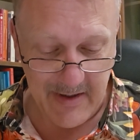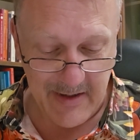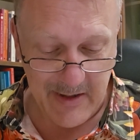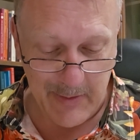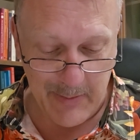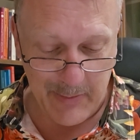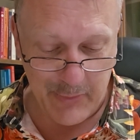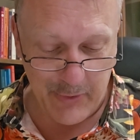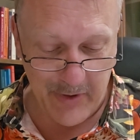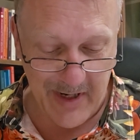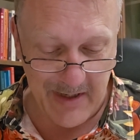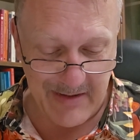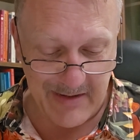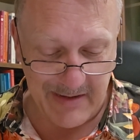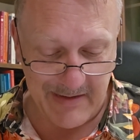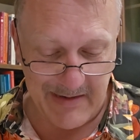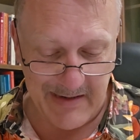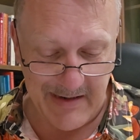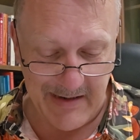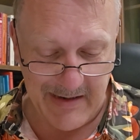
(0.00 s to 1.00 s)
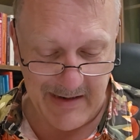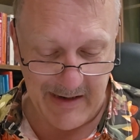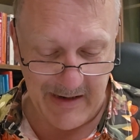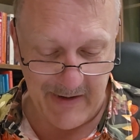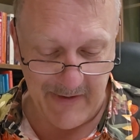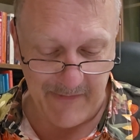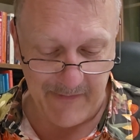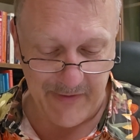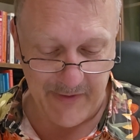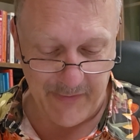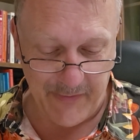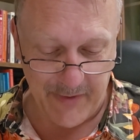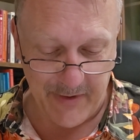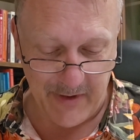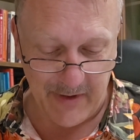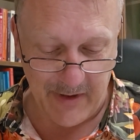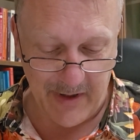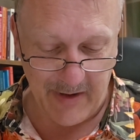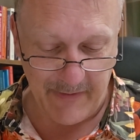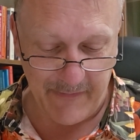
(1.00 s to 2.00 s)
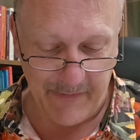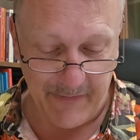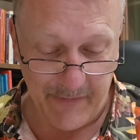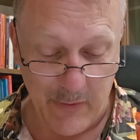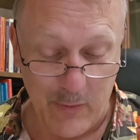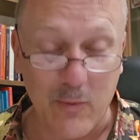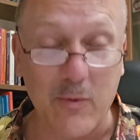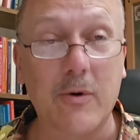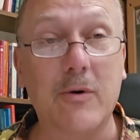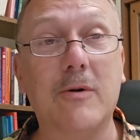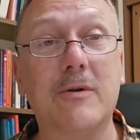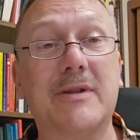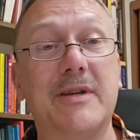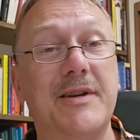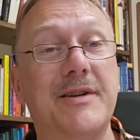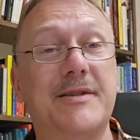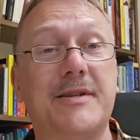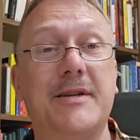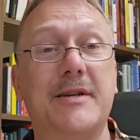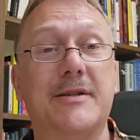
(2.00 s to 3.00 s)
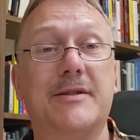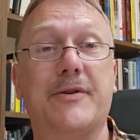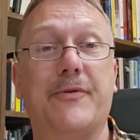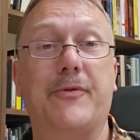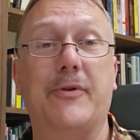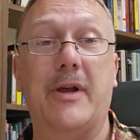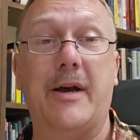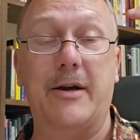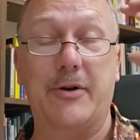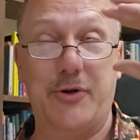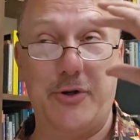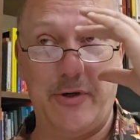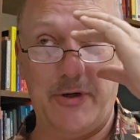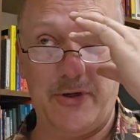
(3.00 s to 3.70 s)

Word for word: the bread that he gives for the life of the world is his flesh.